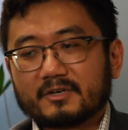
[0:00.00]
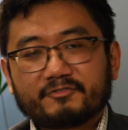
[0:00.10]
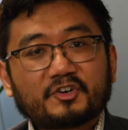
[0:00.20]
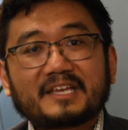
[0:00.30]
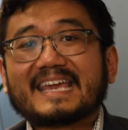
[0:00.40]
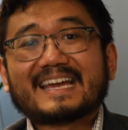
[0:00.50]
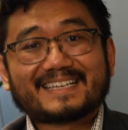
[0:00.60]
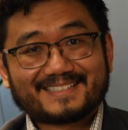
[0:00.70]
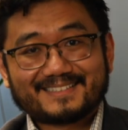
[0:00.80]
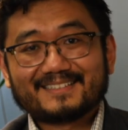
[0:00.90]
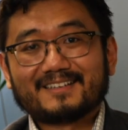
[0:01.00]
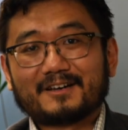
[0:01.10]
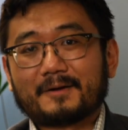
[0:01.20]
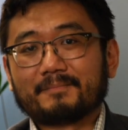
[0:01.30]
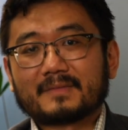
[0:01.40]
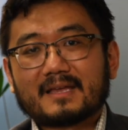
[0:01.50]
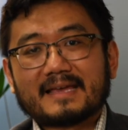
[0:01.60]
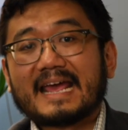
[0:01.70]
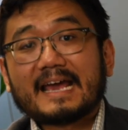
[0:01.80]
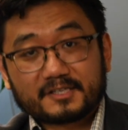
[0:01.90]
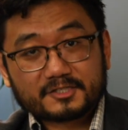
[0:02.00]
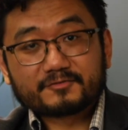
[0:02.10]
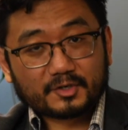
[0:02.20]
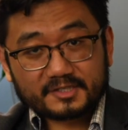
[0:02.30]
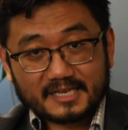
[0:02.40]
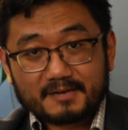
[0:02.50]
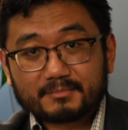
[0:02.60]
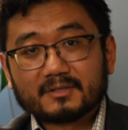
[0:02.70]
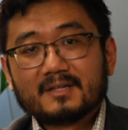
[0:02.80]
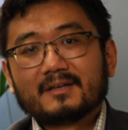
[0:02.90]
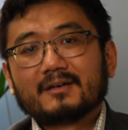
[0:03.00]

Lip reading: forget an ex, for example,